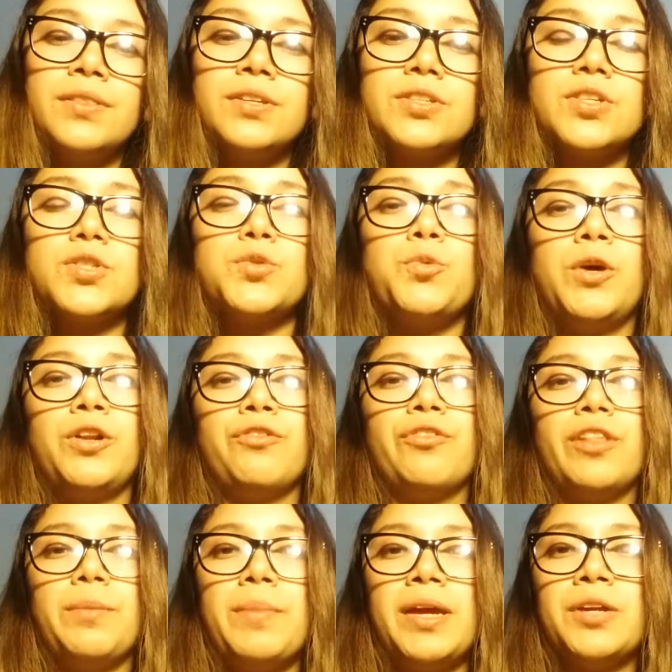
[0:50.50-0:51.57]
This is one of
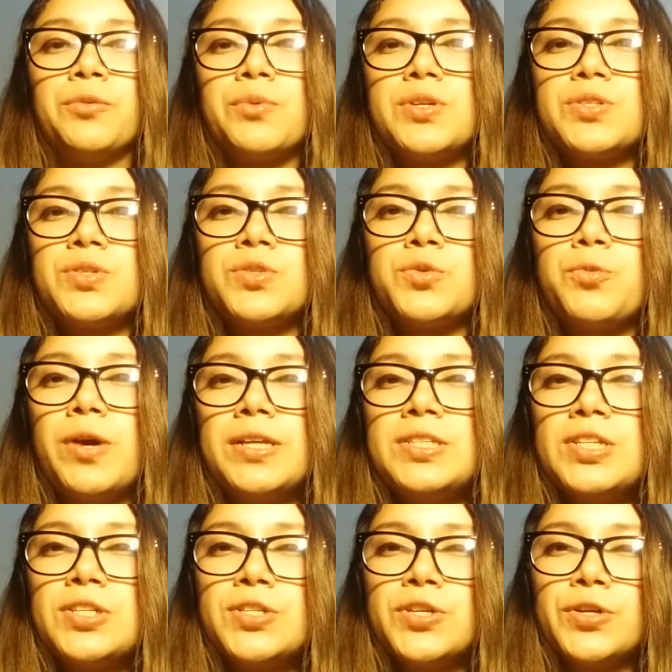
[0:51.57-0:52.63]
the main reasons why
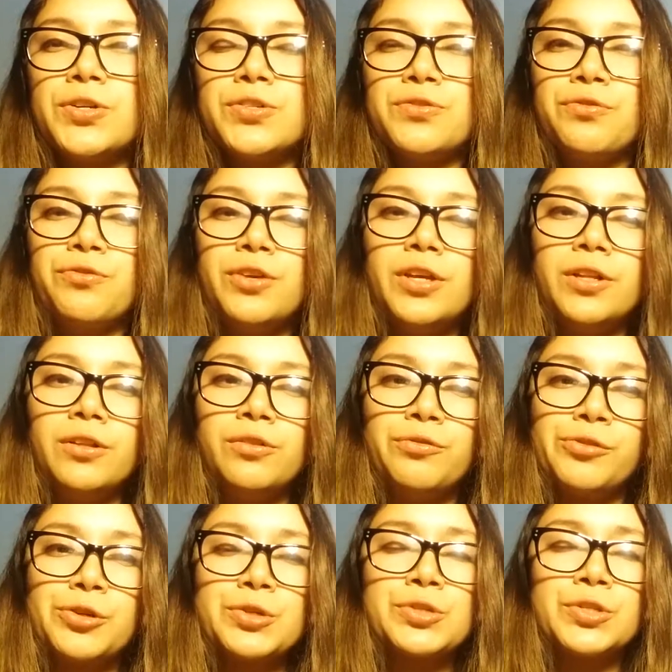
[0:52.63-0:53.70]
teachers feel
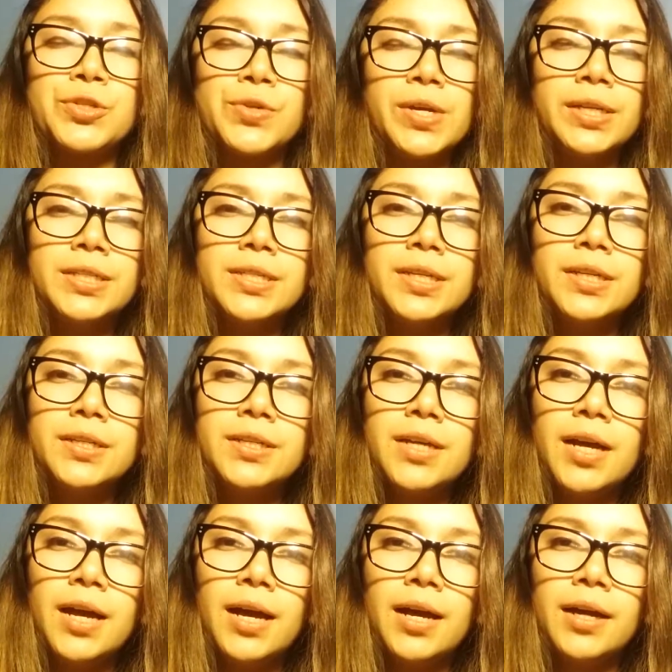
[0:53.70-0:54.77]
frustrated
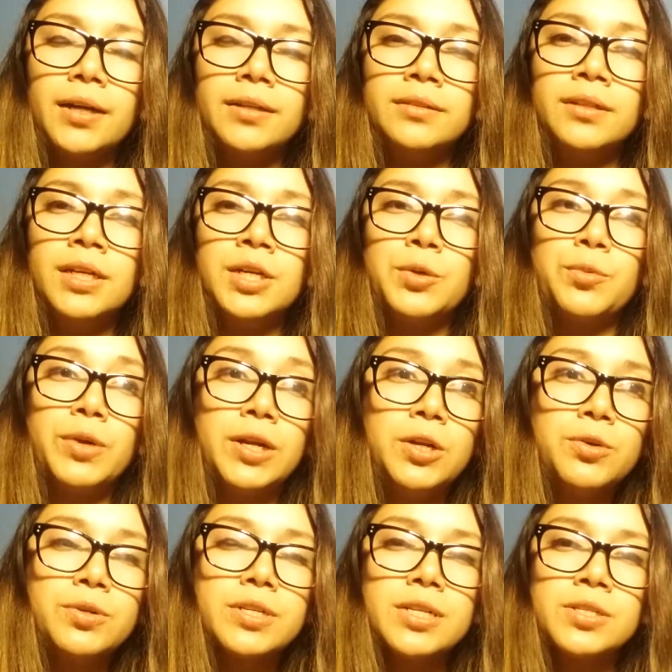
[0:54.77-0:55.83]
and
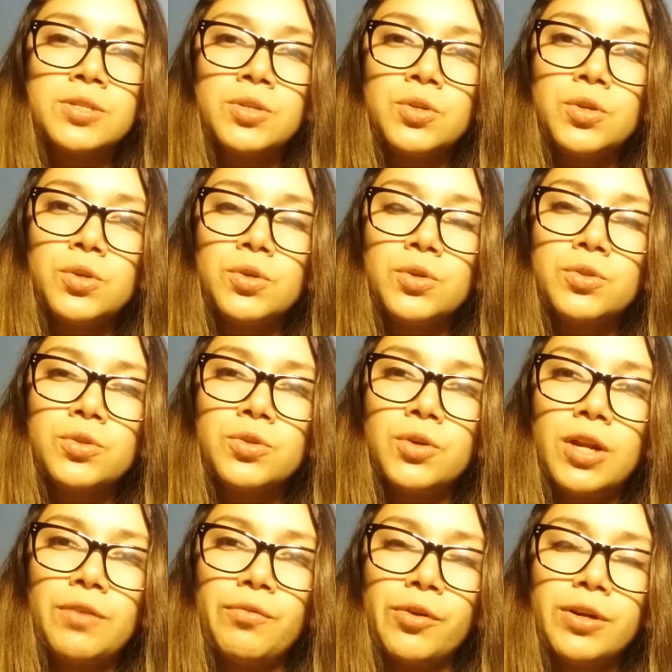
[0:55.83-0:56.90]
reluctant to use
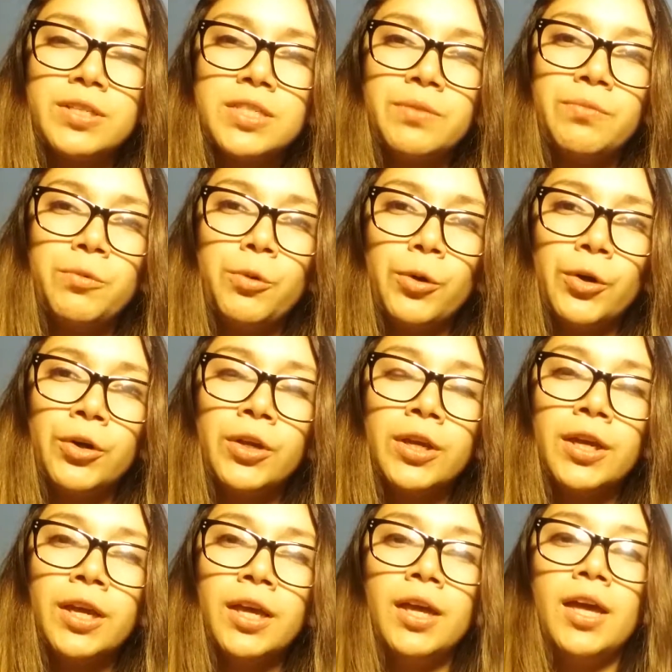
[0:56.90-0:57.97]
collaborative work,
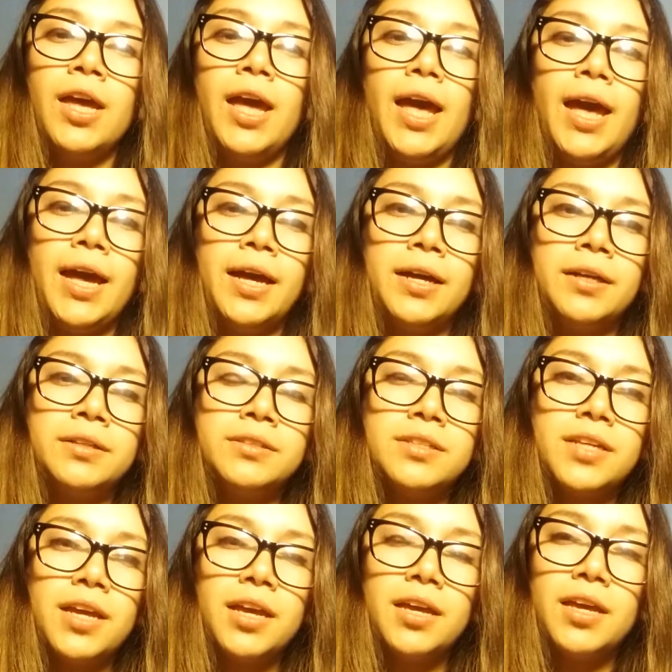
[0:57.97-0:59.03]
and
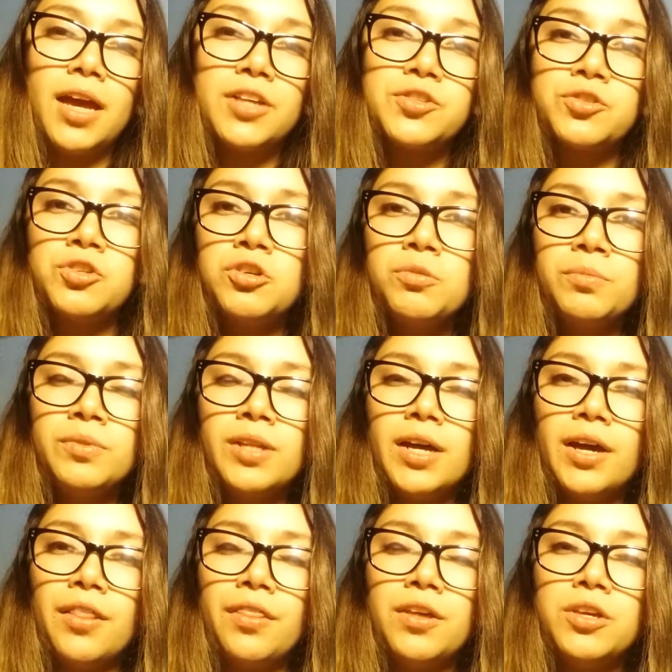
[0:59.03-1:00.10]
they assume
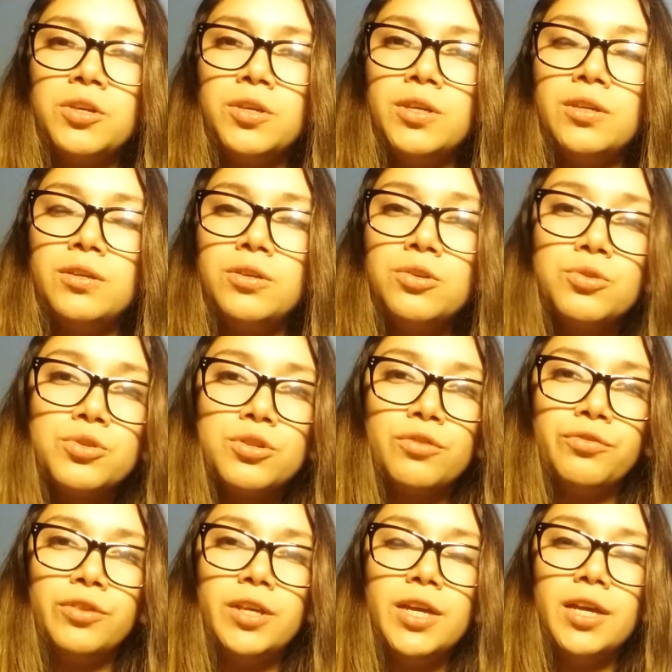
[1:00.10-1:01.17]
that the use
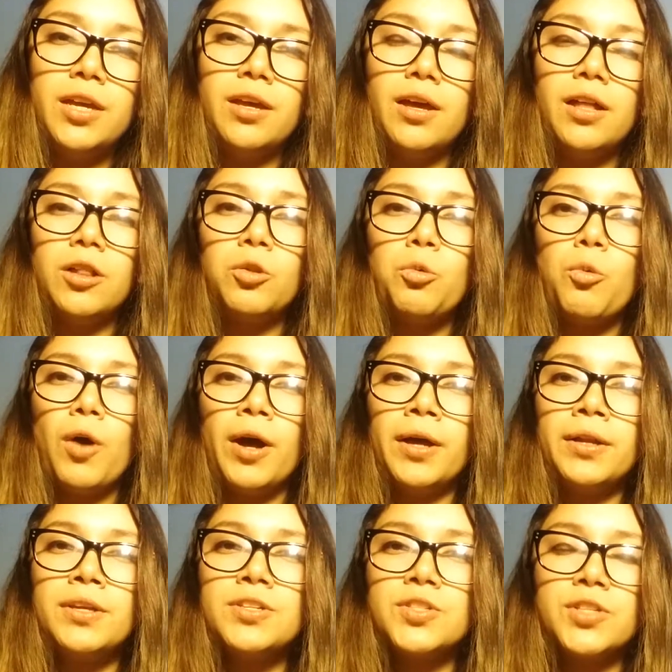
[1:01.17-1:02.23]
of the
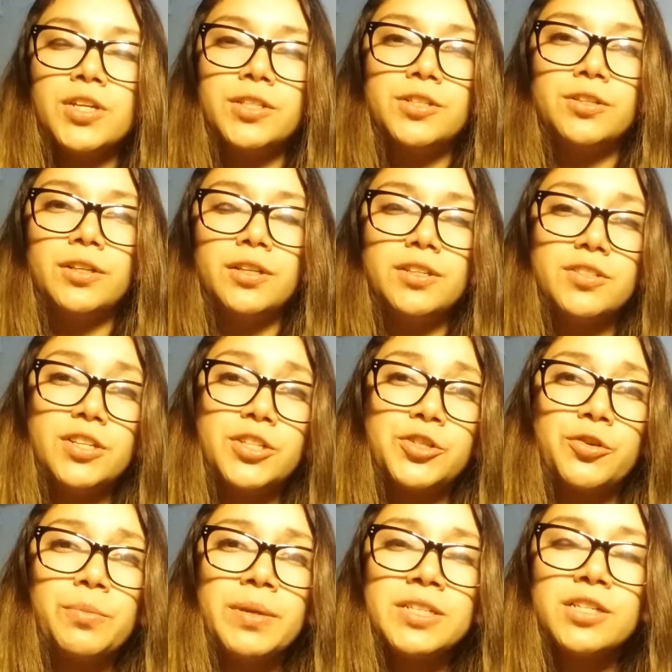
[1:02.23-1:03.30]
L1 is
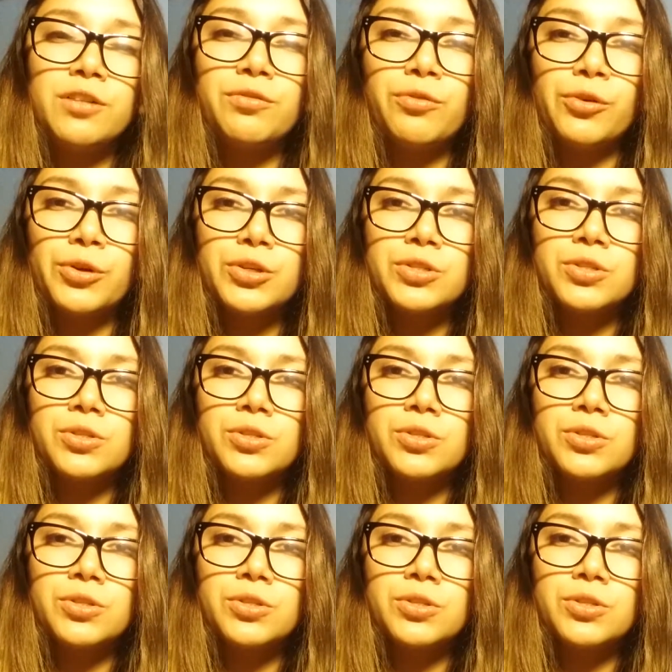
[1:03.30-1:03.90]
detrimental for